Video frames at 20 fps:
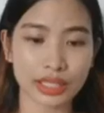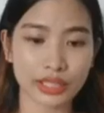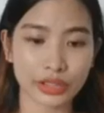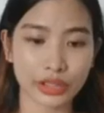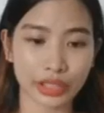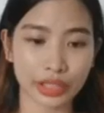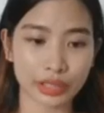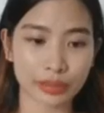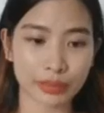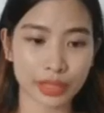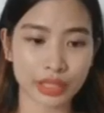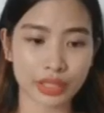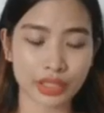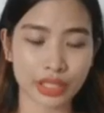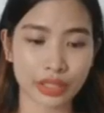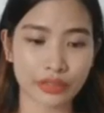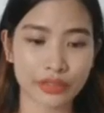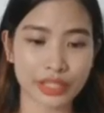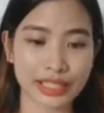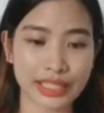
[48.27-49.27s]
treatment
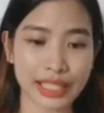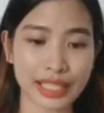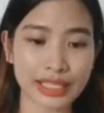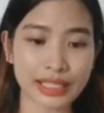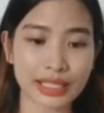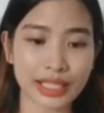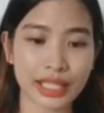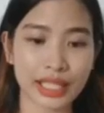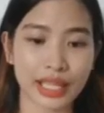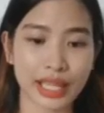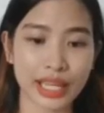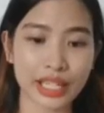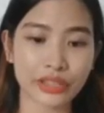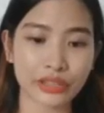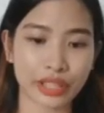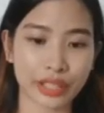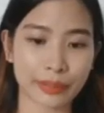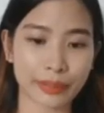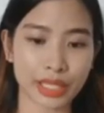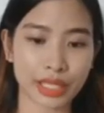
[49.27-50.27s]
services, and
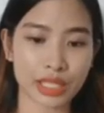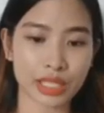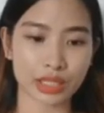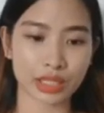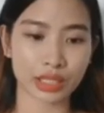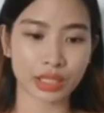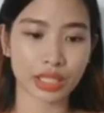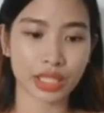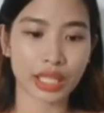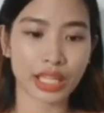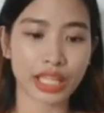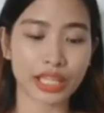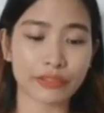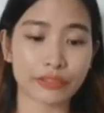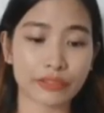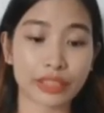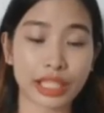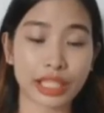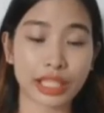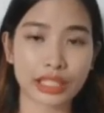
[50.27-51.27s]
cremation
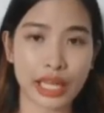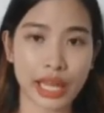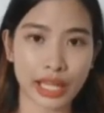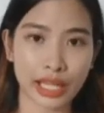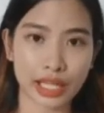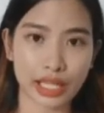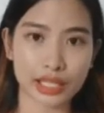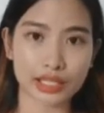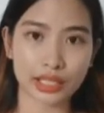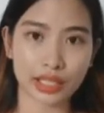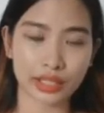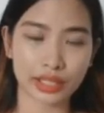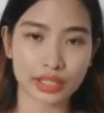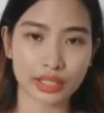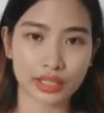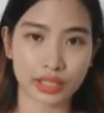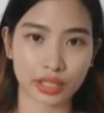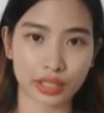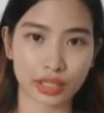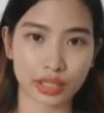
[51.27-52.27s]
if they die as a
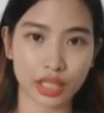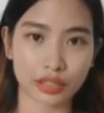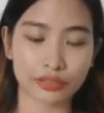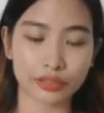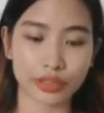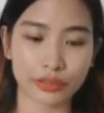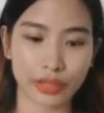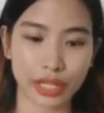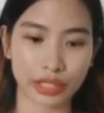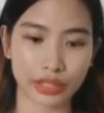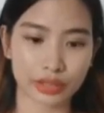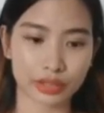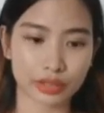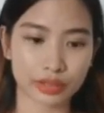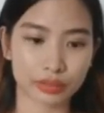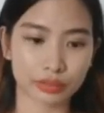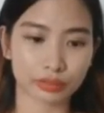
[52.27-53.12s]
result of the virus.